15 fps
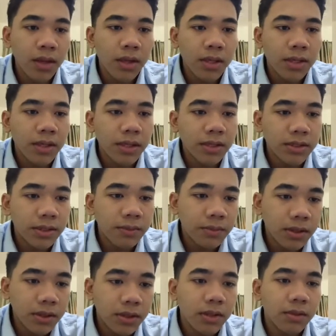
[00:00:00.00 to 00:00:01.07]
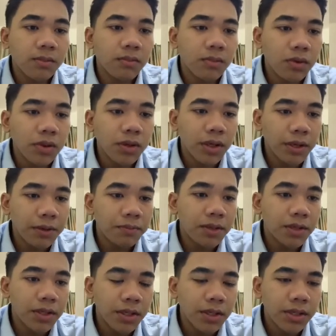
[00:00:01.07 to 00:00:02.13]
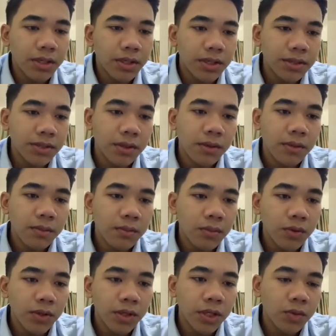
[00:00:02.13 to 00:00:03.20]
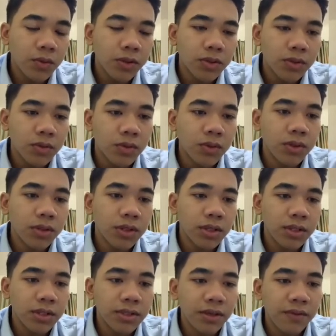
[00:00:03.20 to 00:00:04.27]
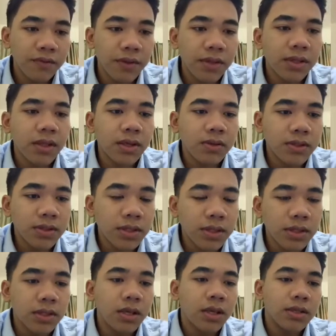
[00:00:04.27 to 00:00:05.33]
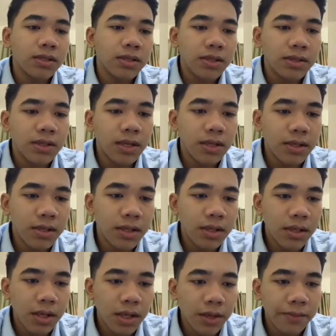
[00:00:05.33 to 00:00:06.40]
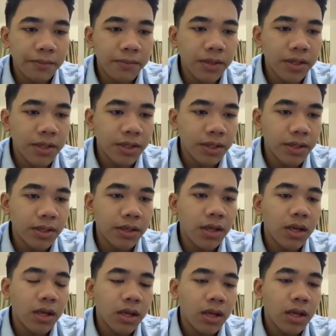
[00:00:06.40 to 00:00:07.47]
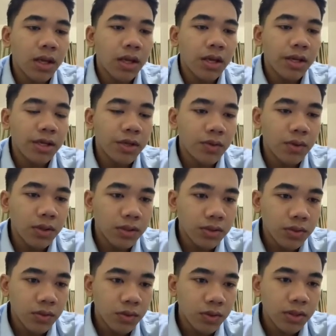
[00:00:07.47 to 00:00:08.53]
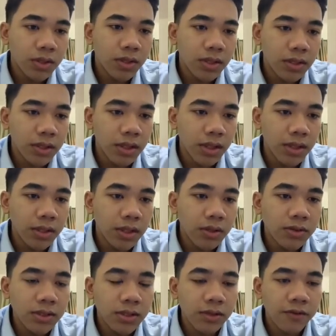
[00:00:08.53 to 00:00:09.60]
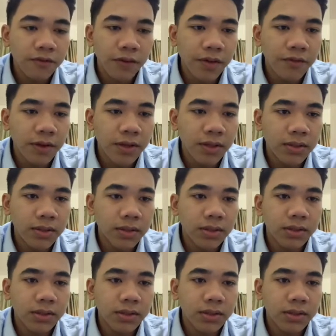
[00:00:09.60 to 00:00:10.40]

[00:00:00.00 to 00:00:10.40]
The estimate mode and median is mode equals to 37,600 and median equals to 38,500.